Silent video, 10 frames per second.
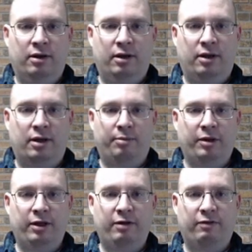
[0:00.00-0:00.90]
And I
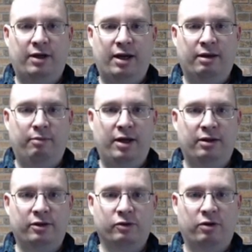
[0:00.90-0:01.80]
believe that I can make
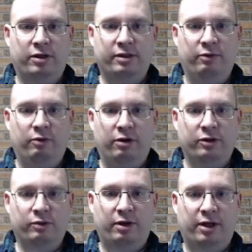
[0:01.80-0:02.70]
this crossing work
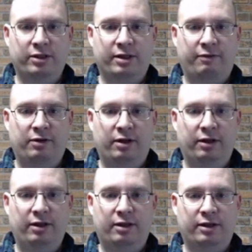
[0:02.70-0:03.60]
as well. I just have to
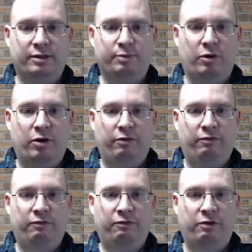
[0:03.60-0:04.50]
delete this part
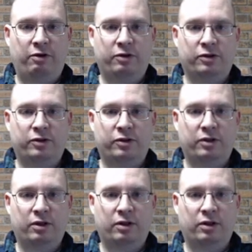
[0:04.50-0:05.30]
first.